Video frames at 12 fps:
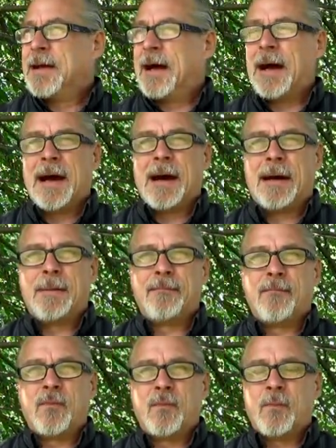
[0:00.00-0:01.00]
uh,
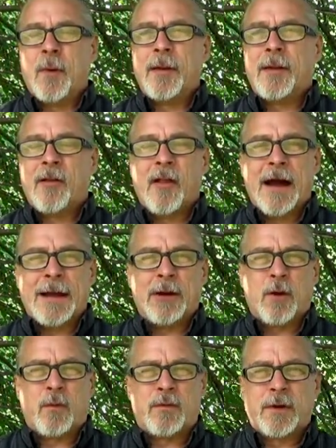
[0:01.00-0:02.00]
run the
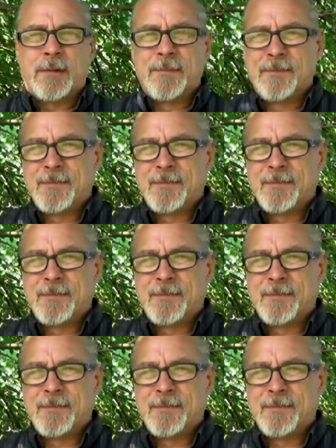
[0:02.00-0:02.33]
line over.